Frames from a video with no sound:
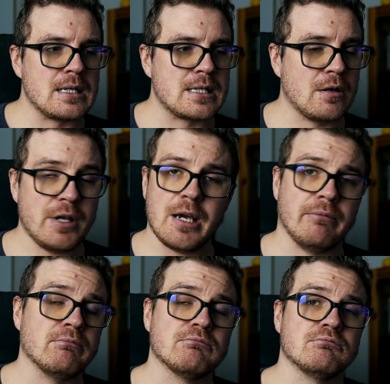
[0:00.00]
So
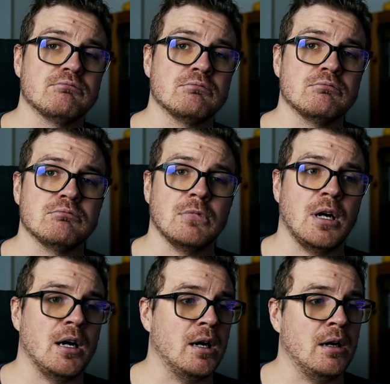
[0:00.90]
yeah,
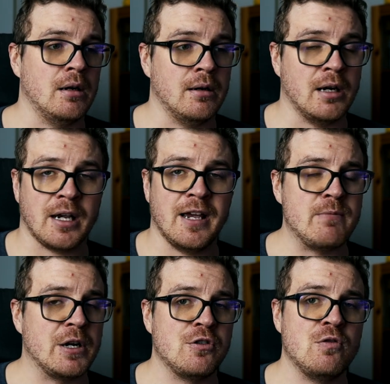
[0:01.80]
I
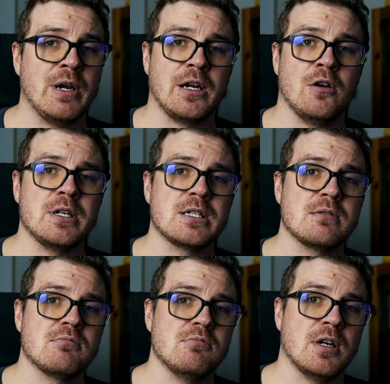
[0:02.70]
gave my 2 week
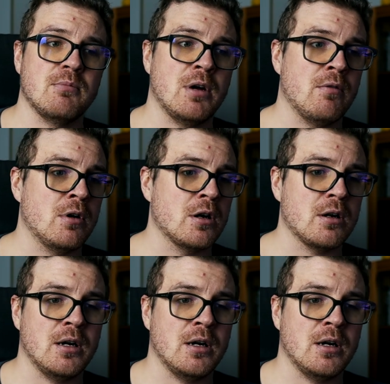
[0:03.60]
notice at my work.